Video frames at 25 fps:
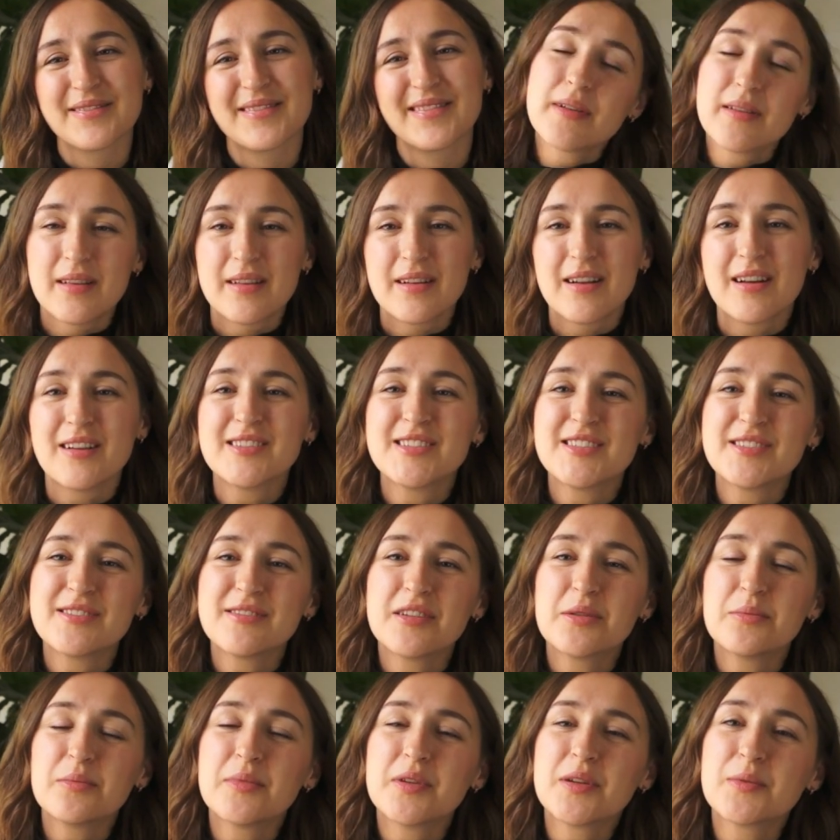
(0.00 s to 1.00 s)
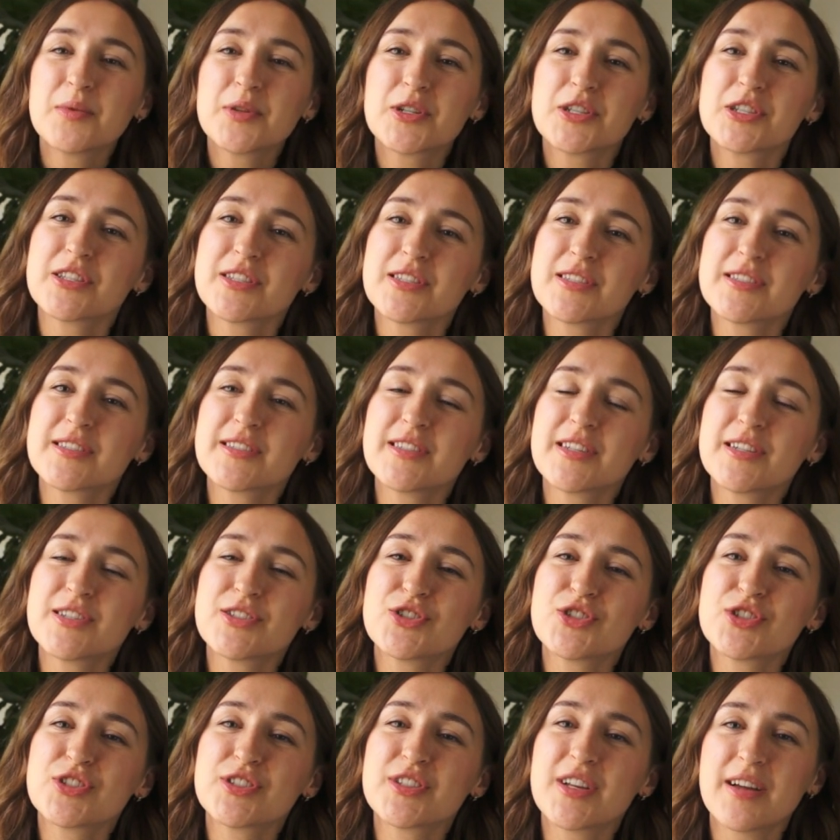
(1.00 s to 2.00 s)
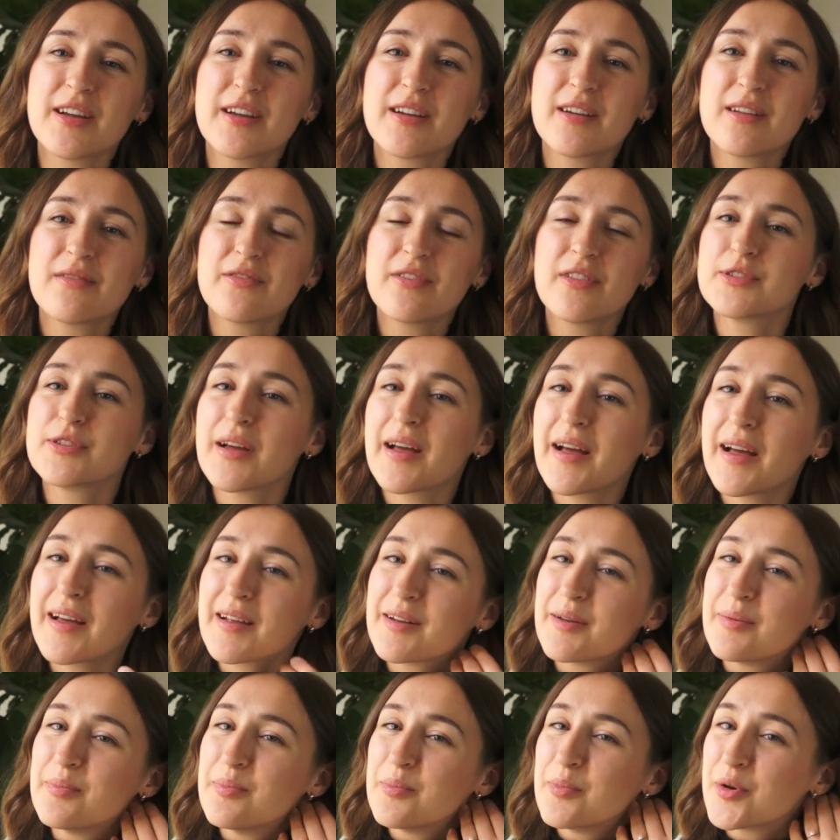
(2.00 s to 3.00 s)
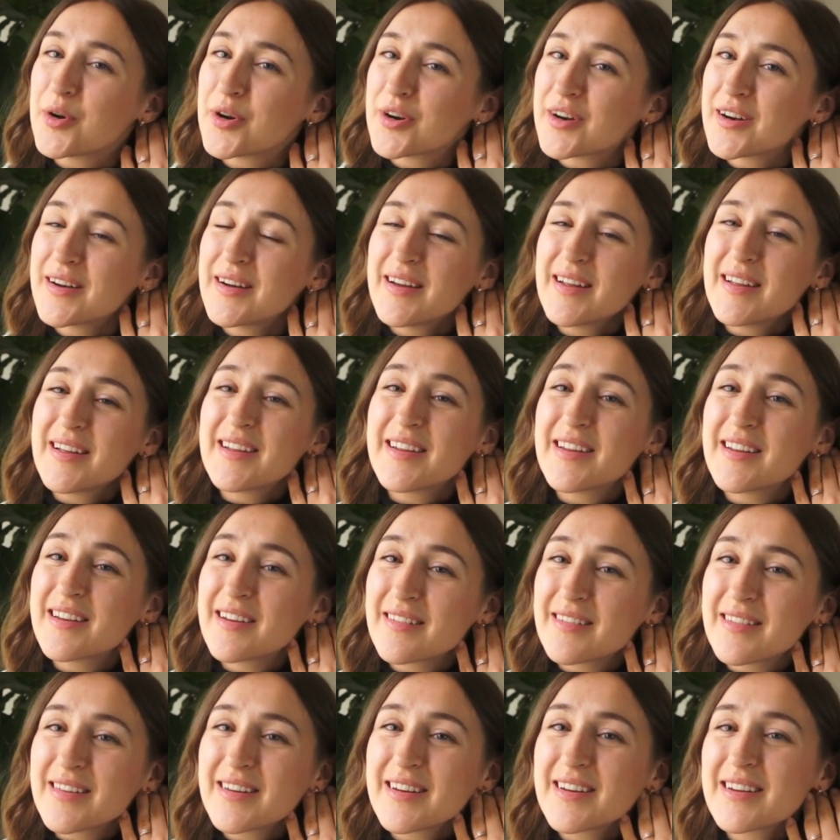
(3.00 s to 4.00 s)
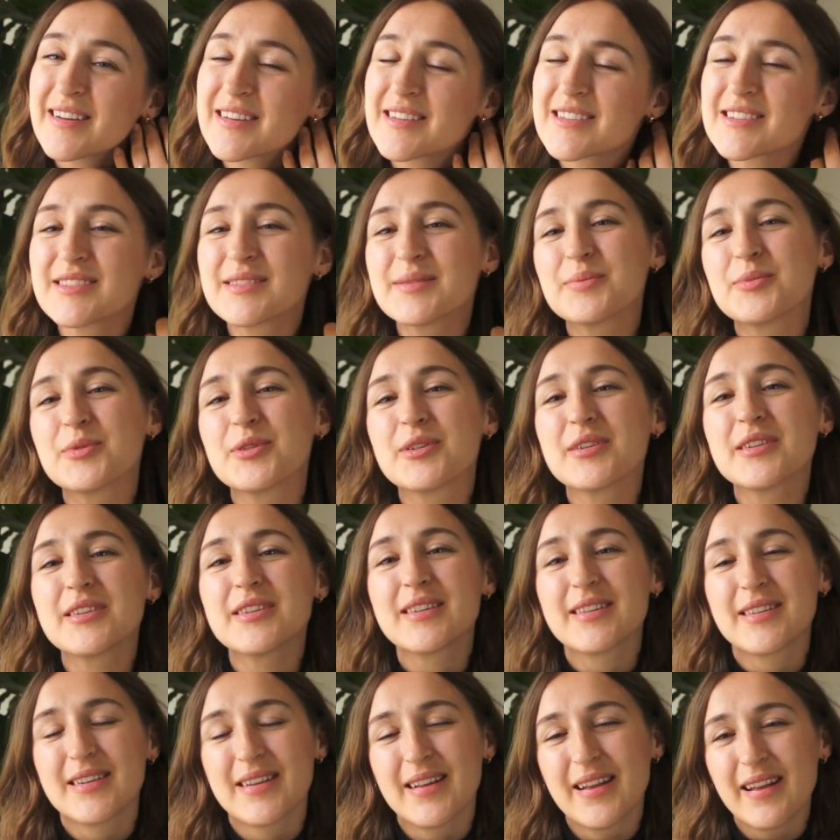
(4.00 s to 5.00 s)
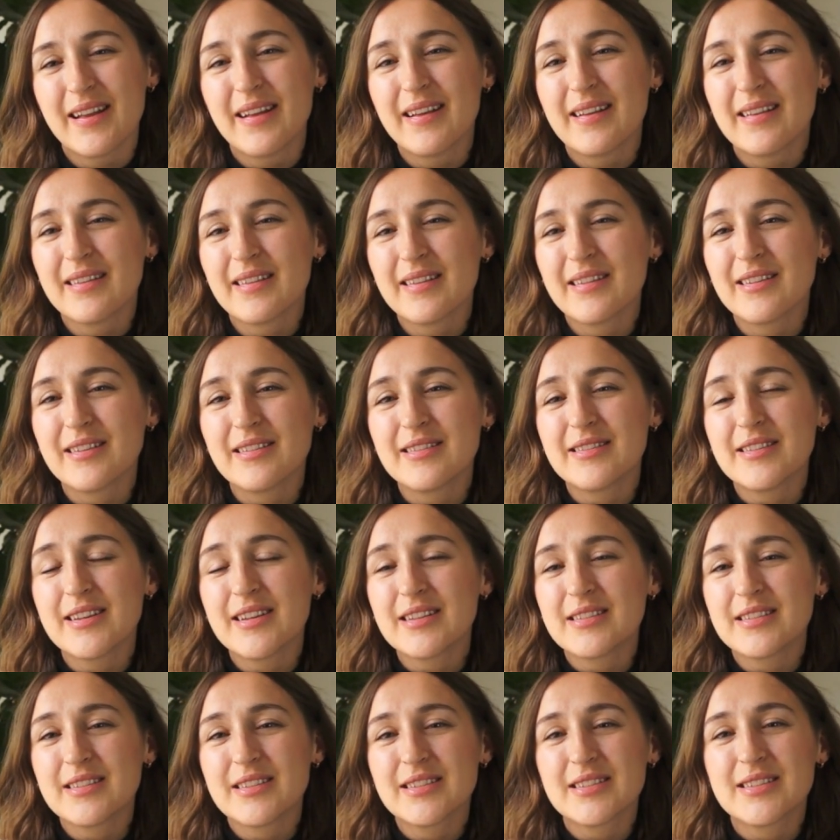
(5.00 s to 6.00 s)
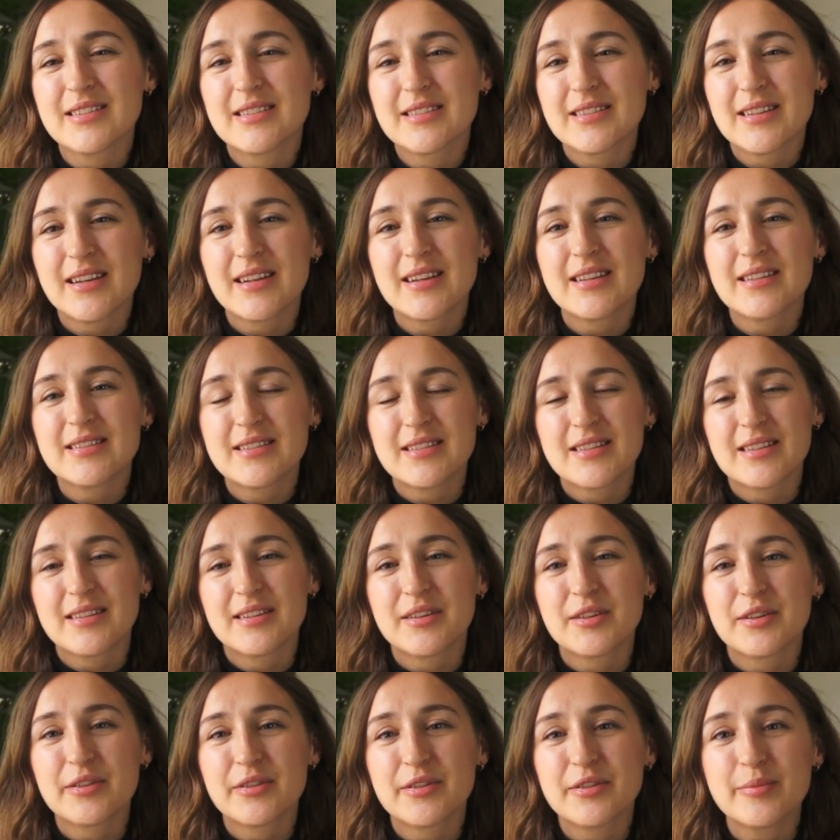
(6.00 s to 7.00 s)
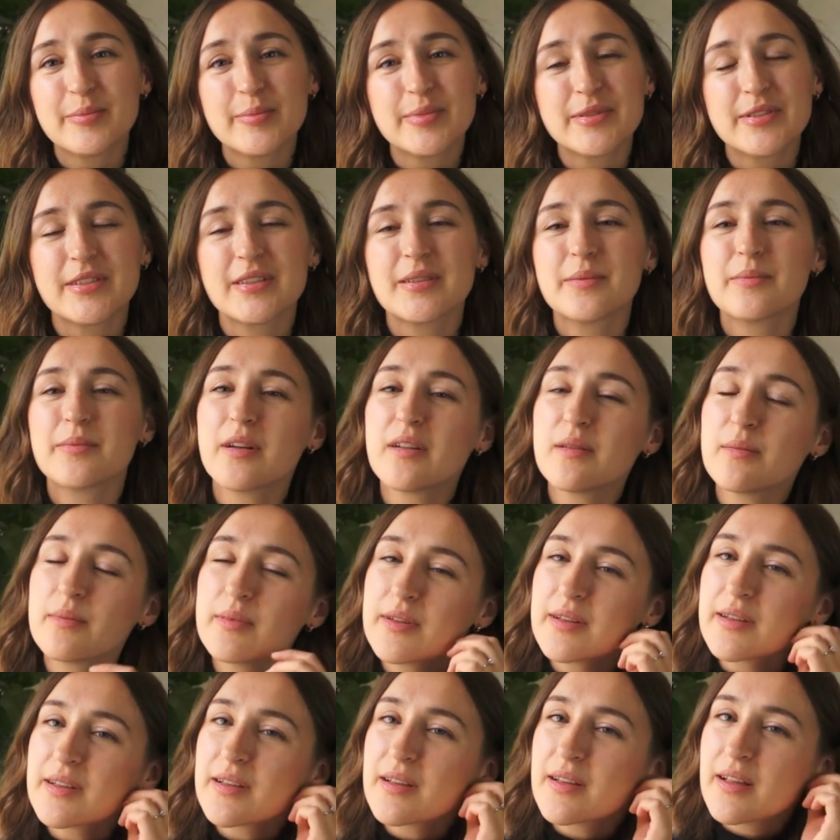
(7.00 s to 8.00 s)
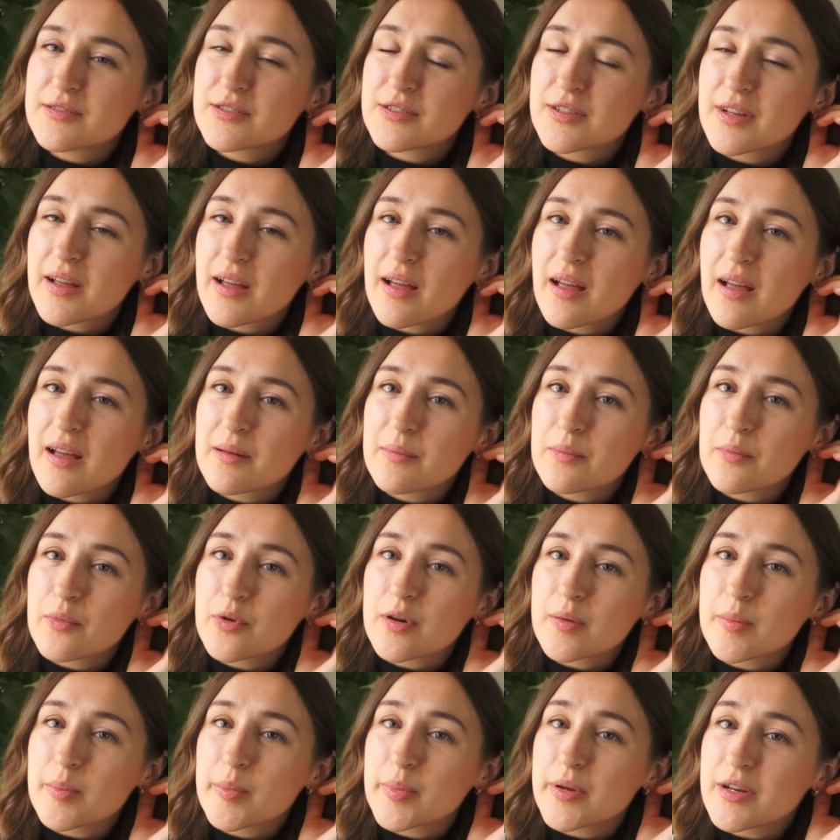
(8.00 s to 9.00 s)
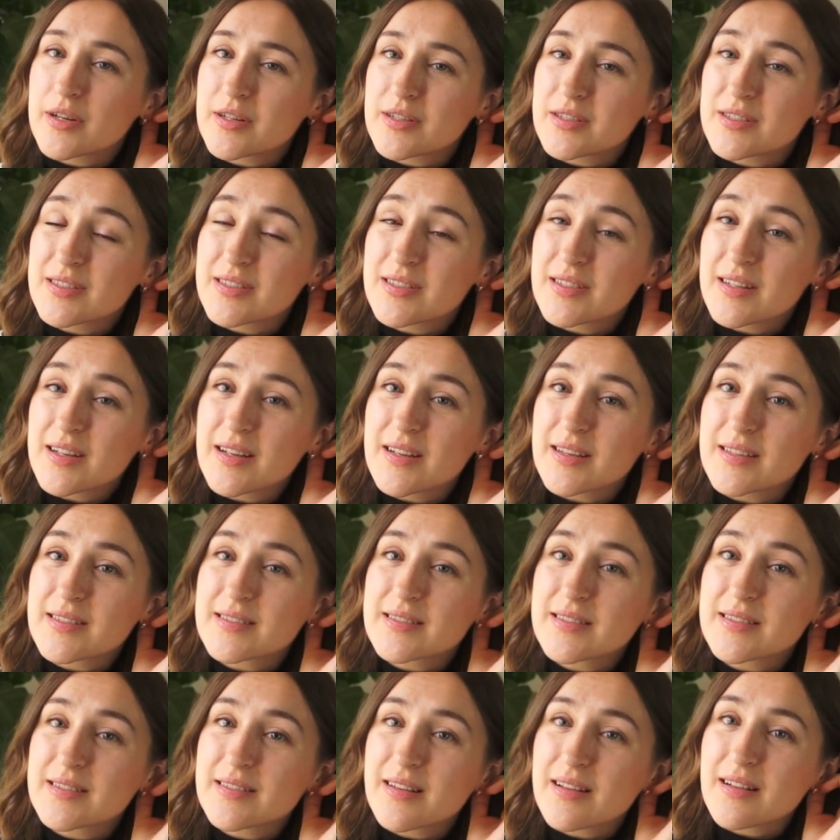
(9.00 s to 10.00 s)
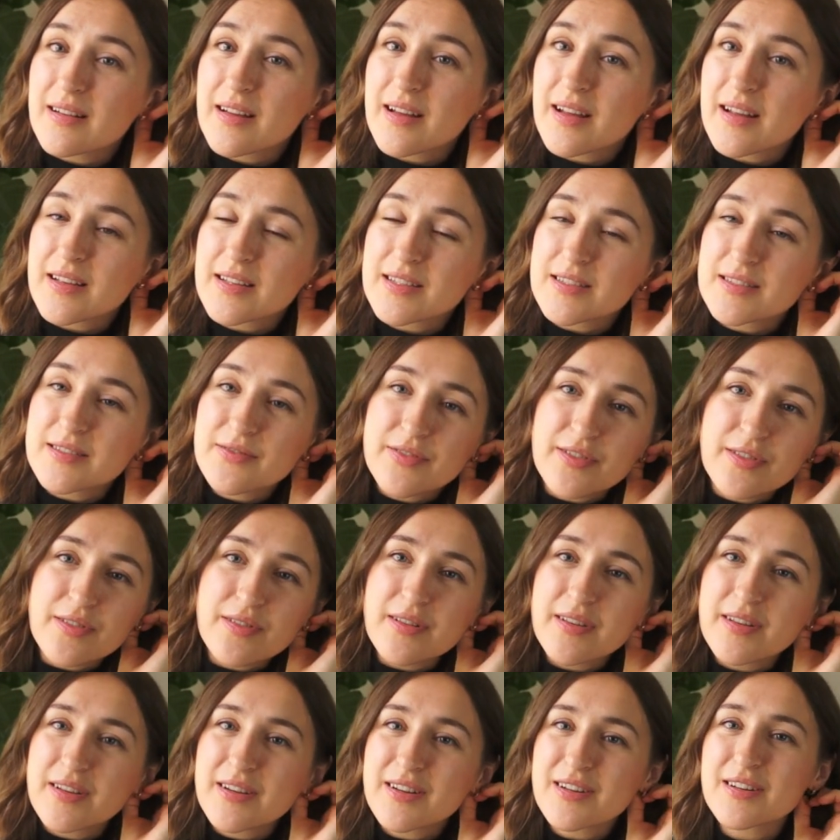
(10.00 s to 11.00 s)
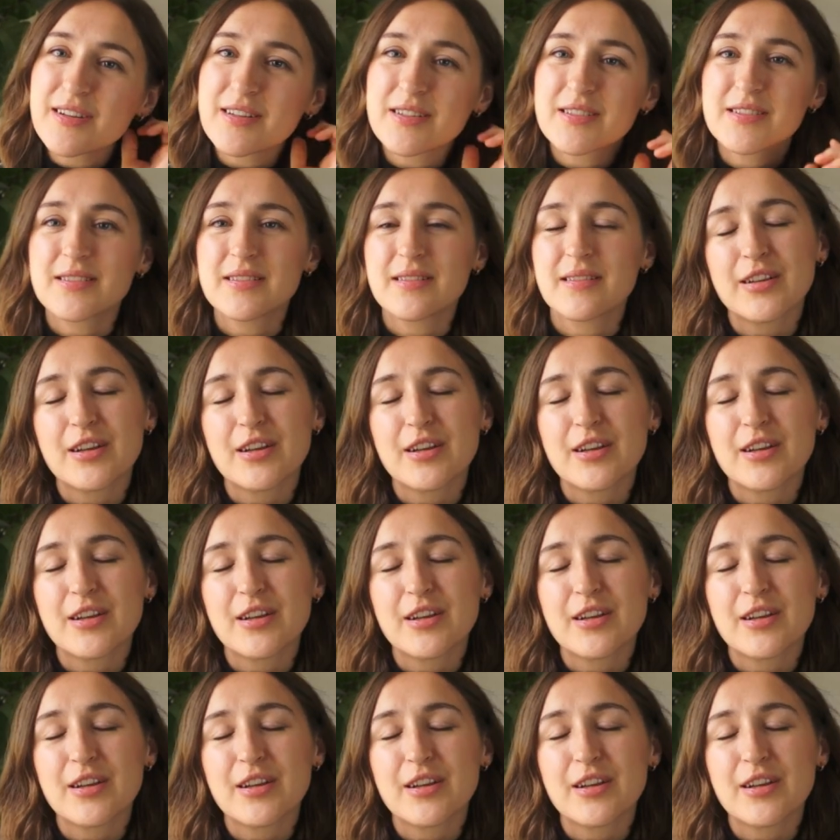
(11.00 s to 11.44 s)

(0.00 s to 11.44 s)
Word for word: And then also on my wish list, I just have to add more earrings, more little dainty studs and hoops and probably to add more piercings in the next few years.